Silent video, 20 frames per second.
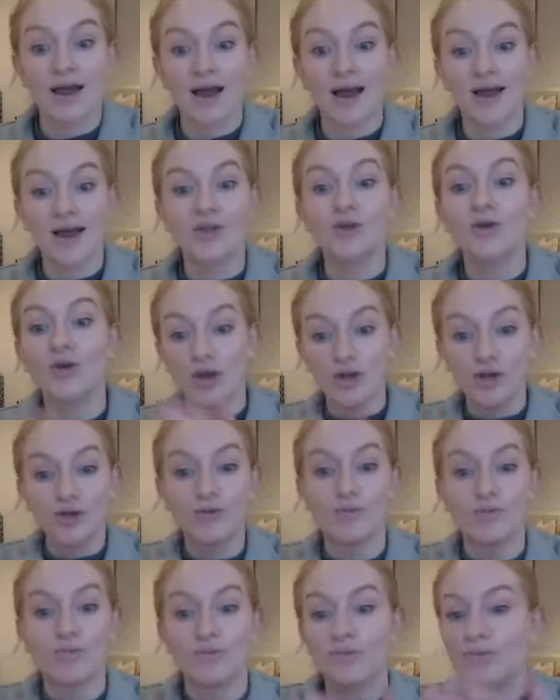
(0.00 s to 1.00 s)
and
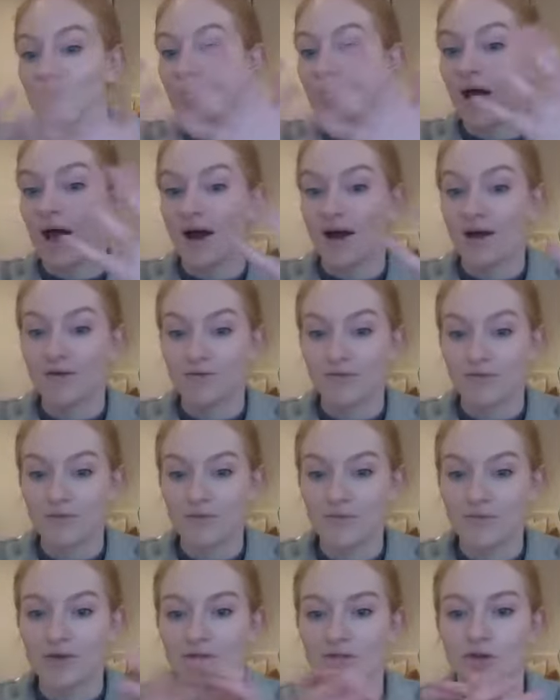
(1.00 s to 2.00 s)
you have
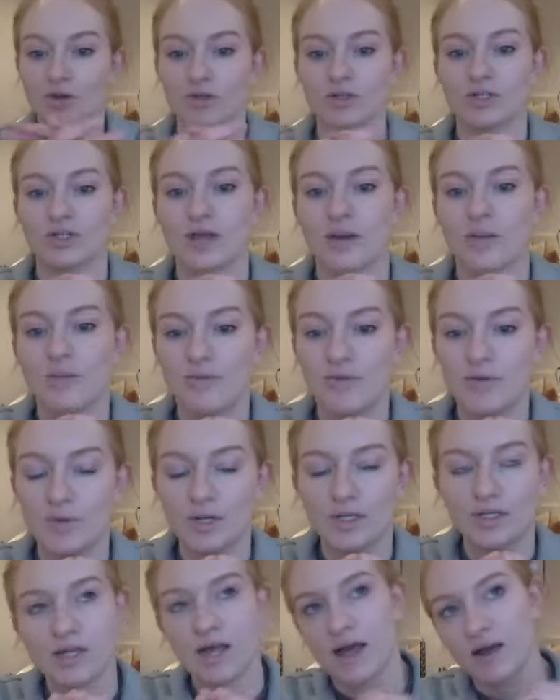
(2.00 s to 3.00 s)
doctors coming
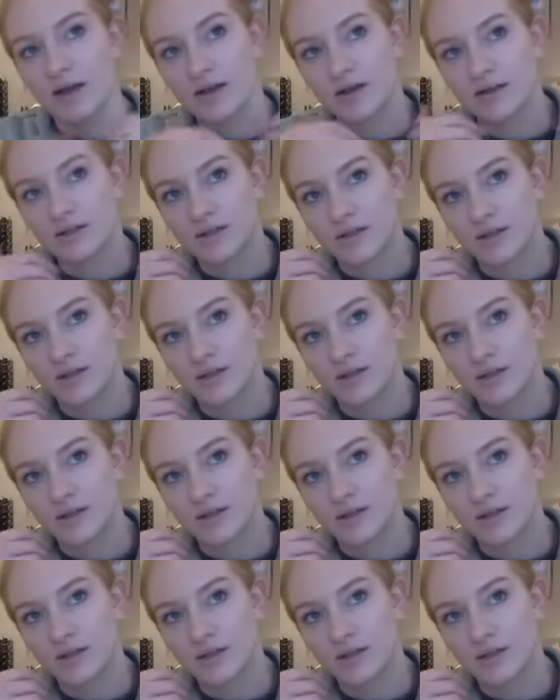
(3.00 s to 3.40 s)
forward saying